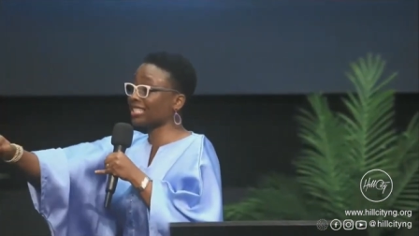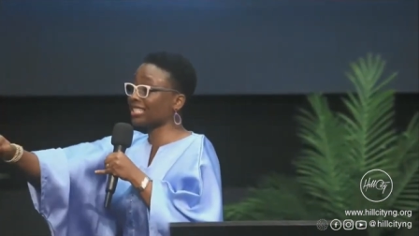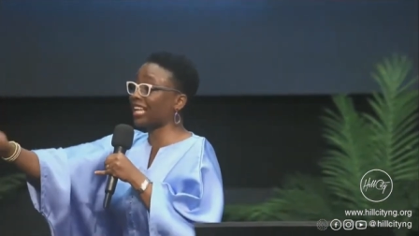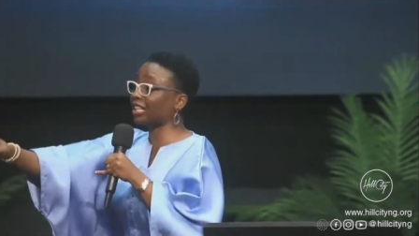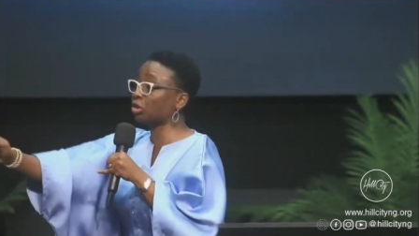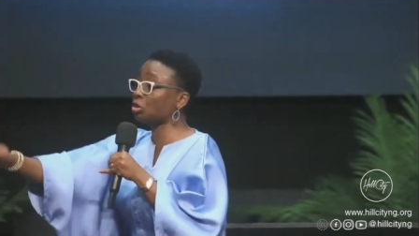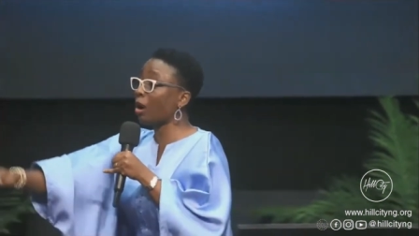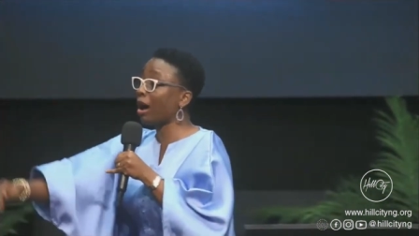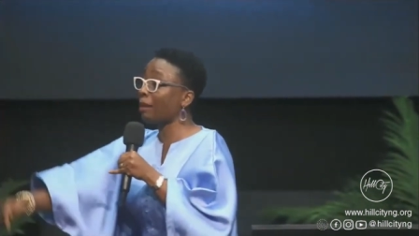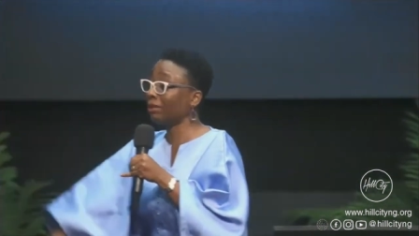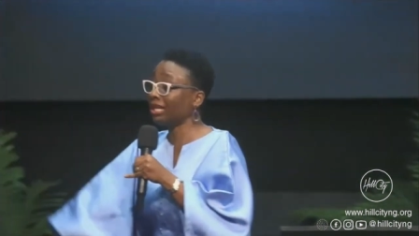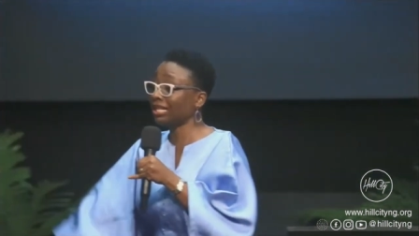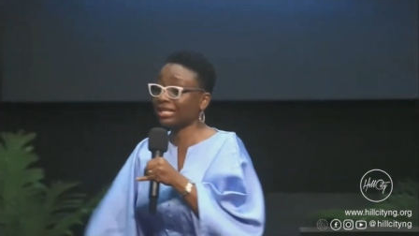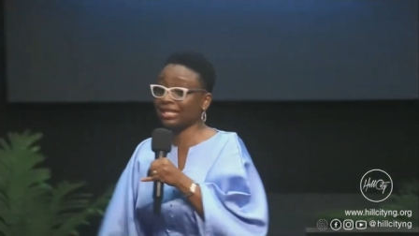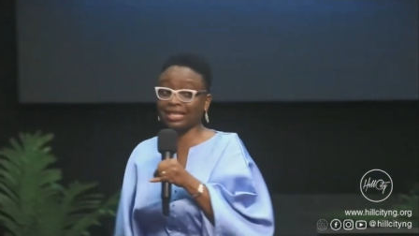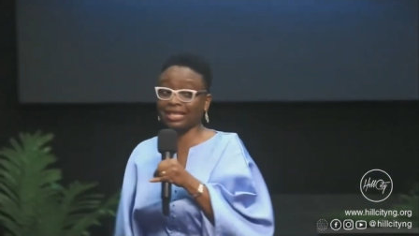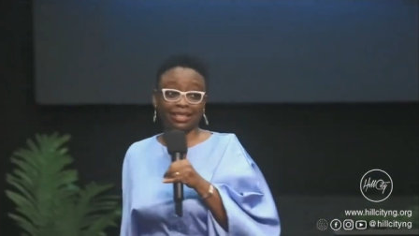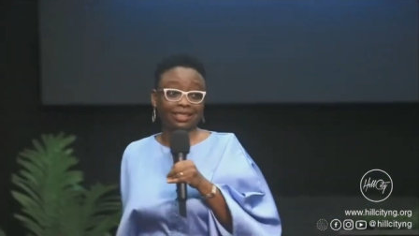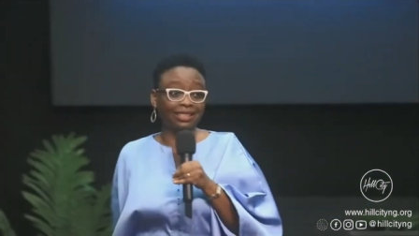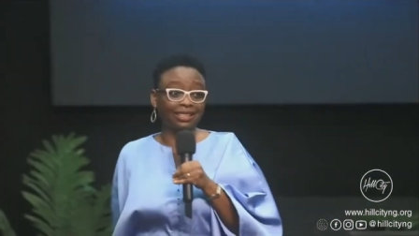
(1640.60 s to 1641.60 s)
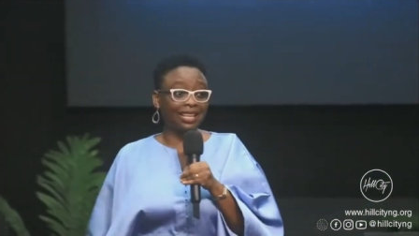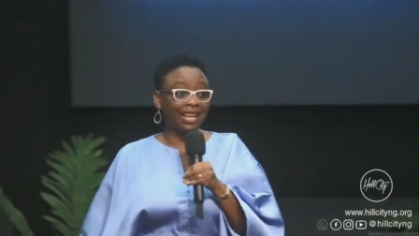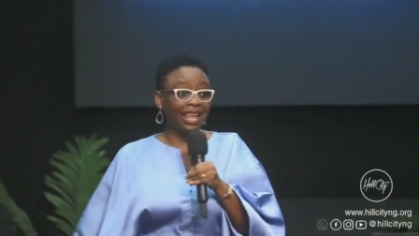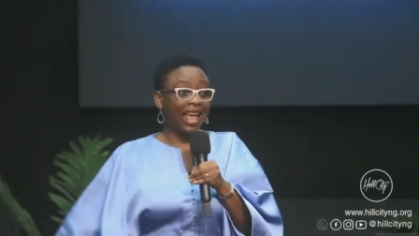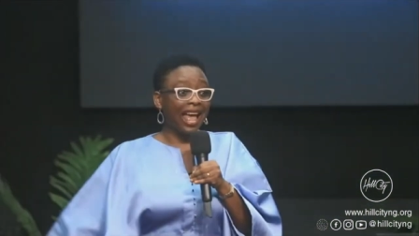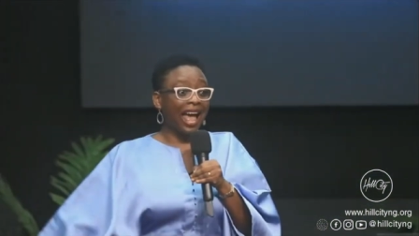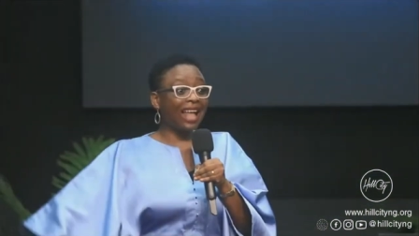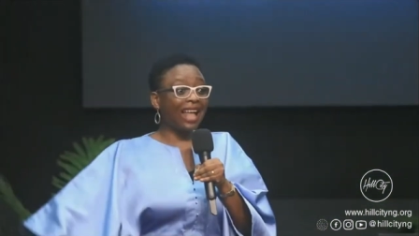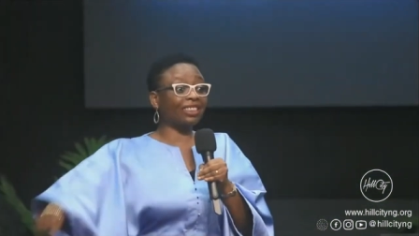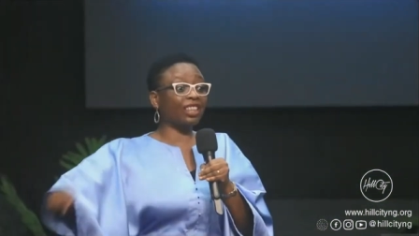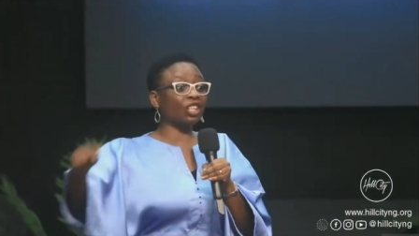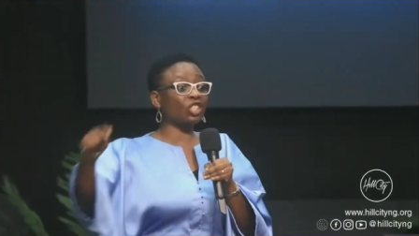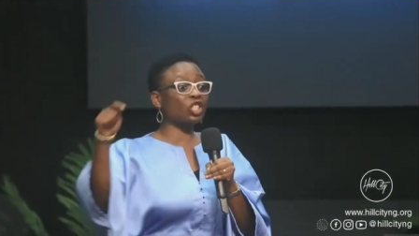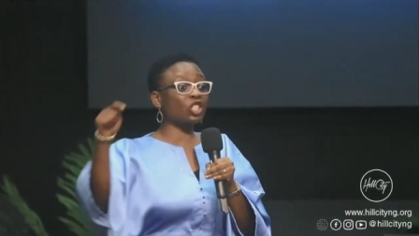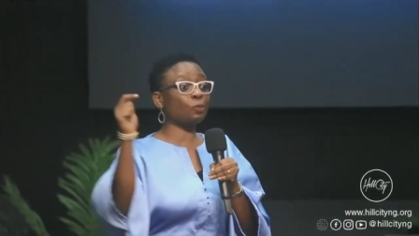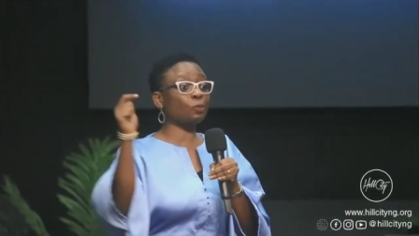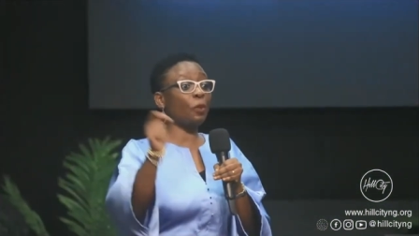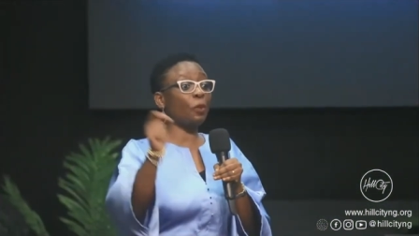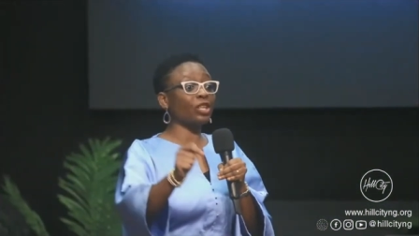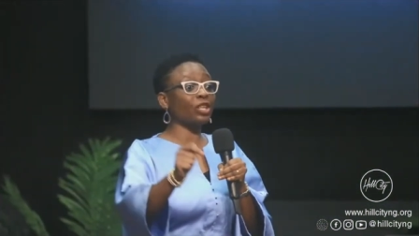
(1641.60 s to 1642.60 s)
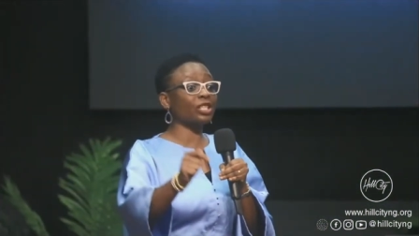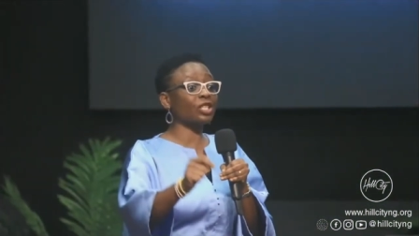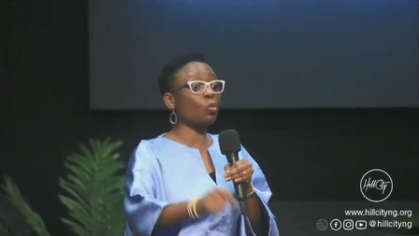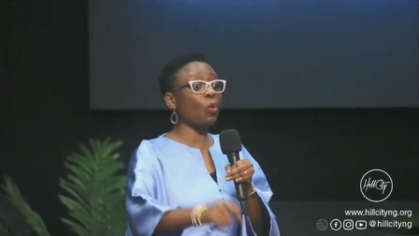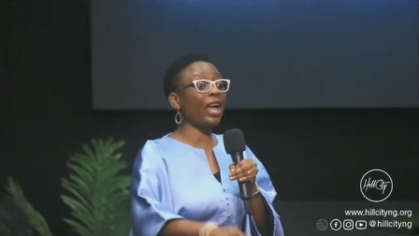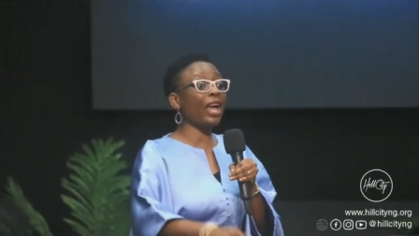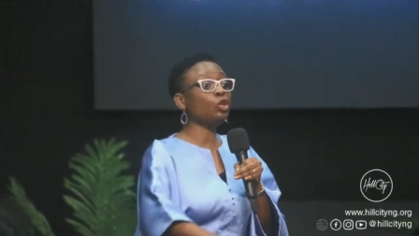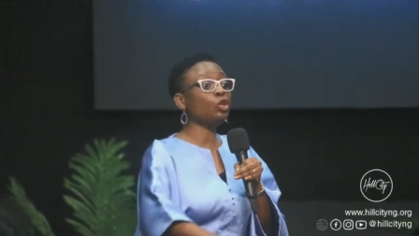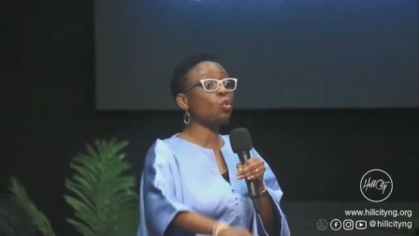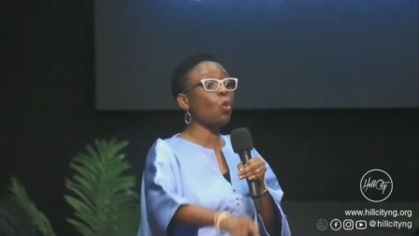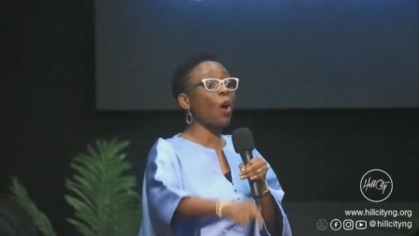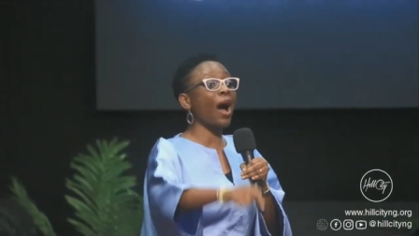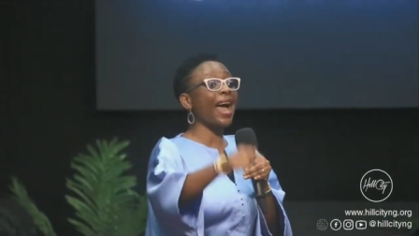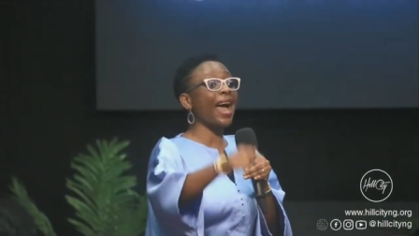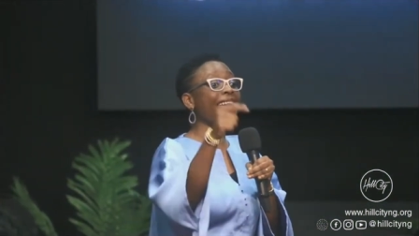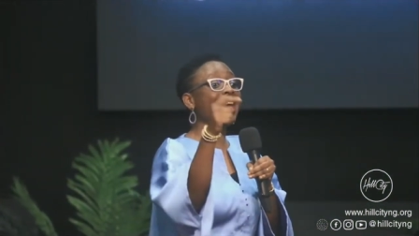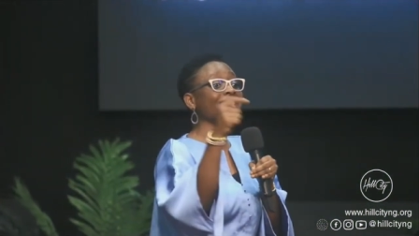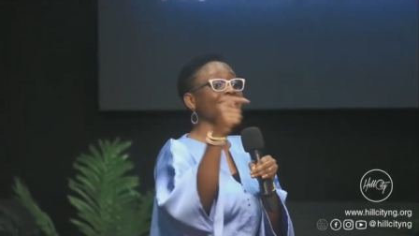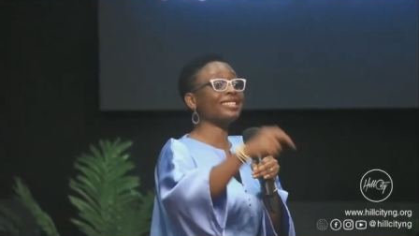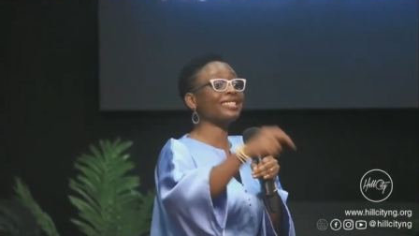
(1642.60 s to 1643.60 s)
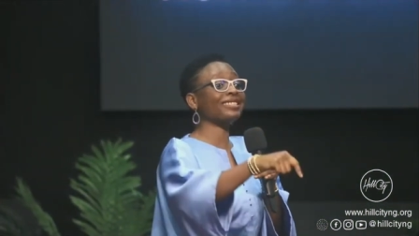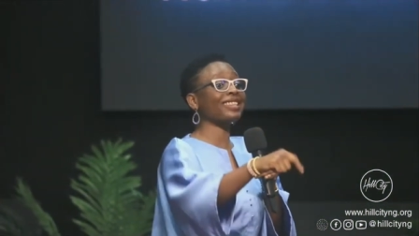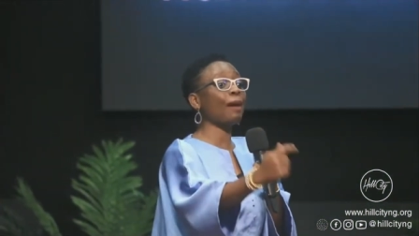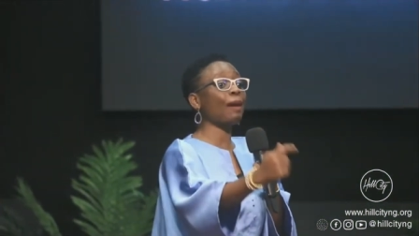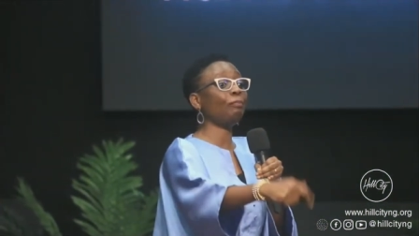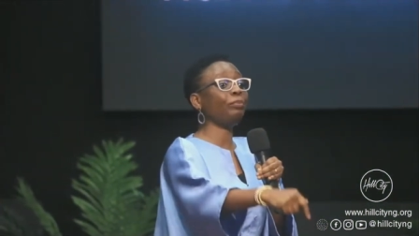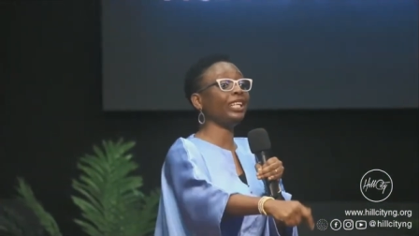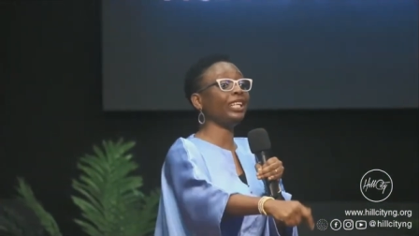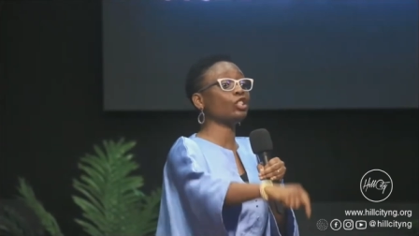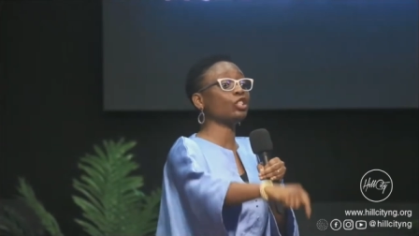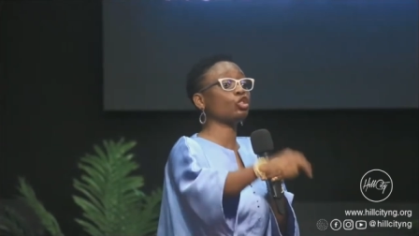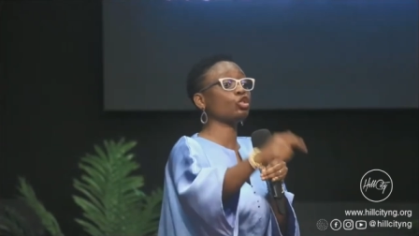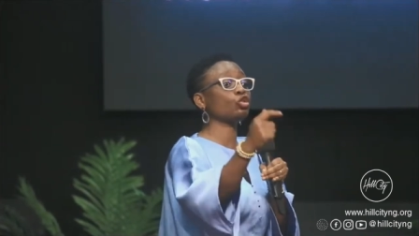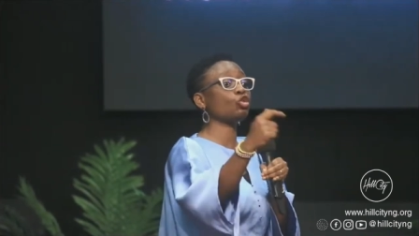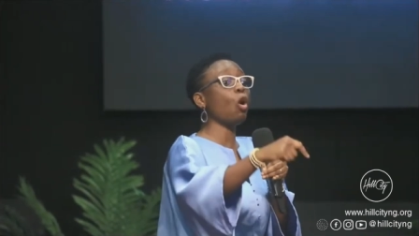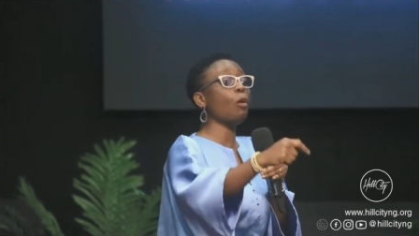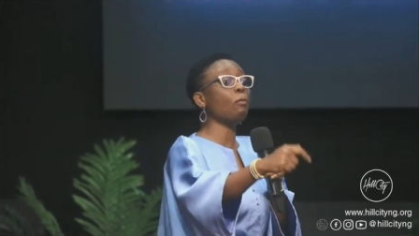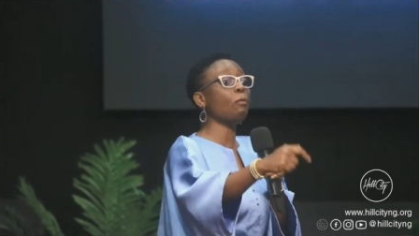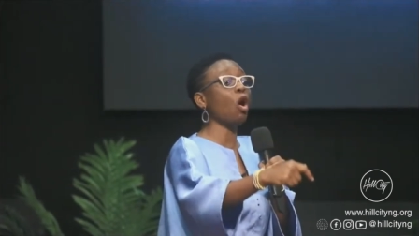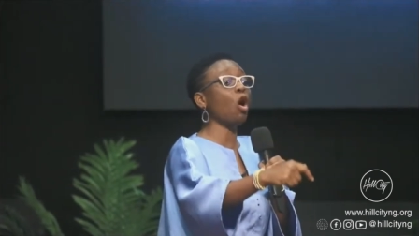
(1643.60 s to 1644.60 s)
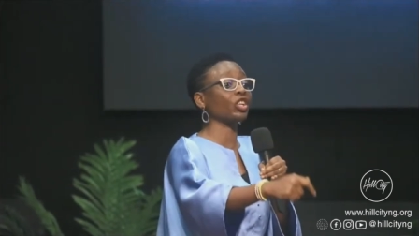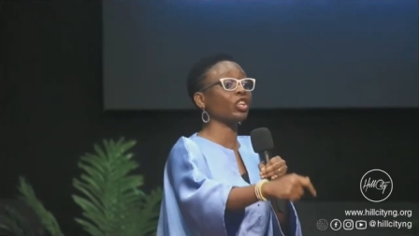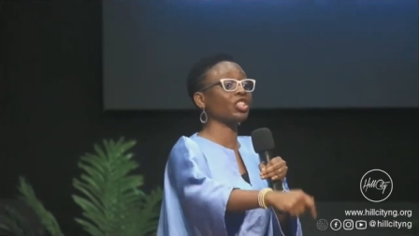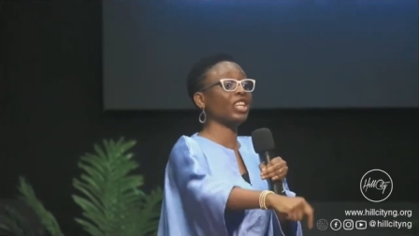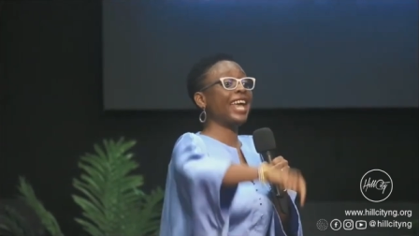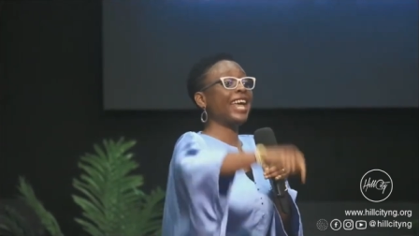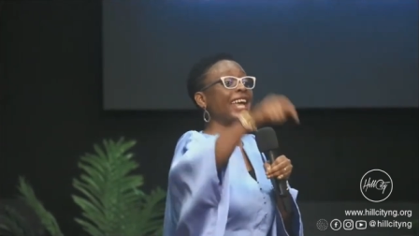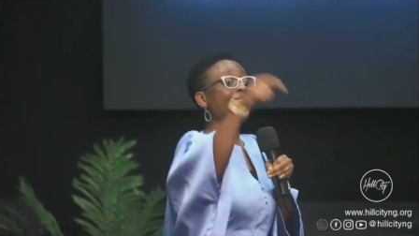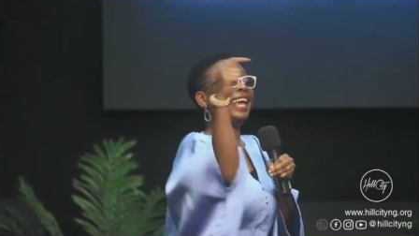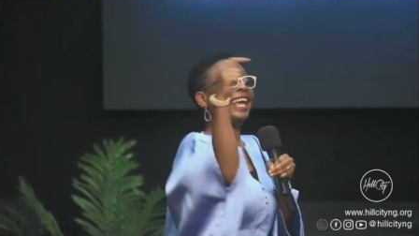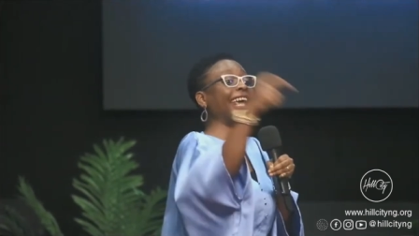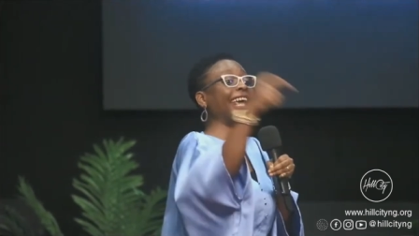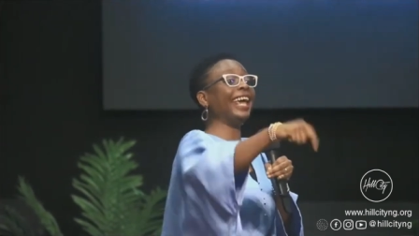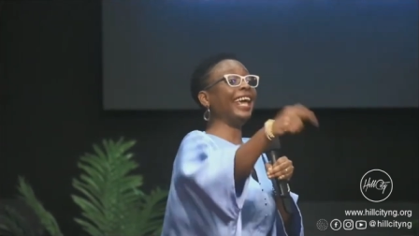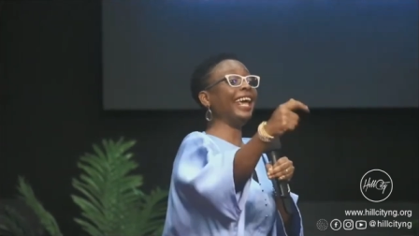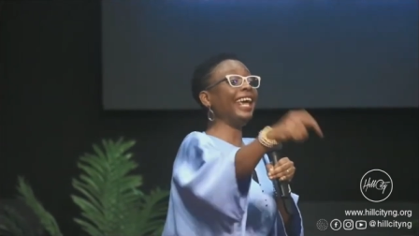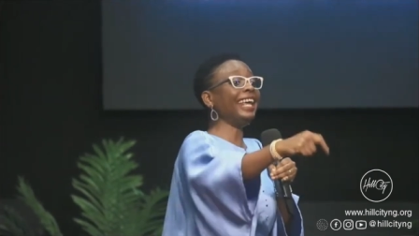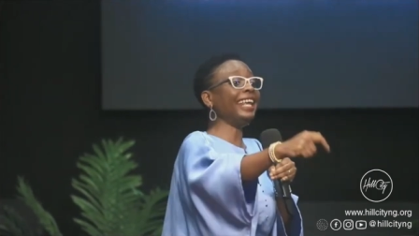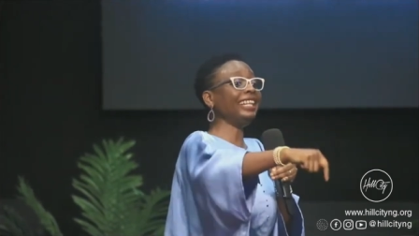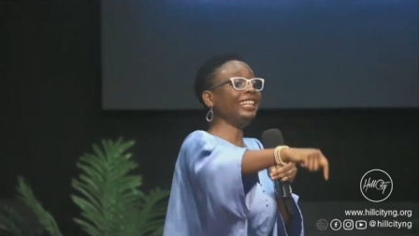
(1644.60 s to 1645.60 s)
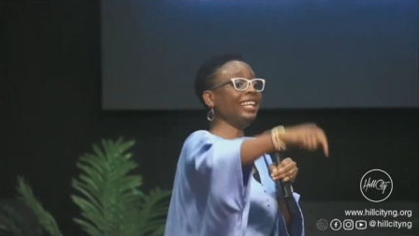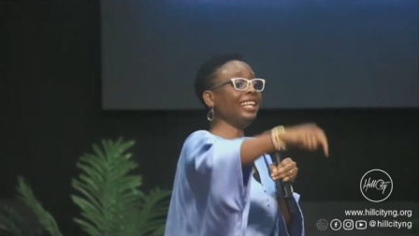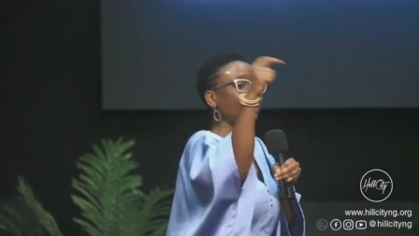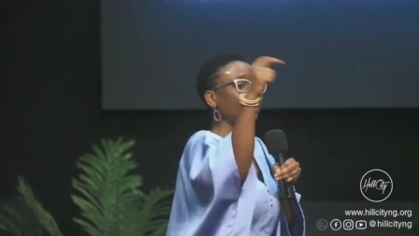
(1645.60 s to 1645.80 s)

that you are missing at the spots where you are established so much in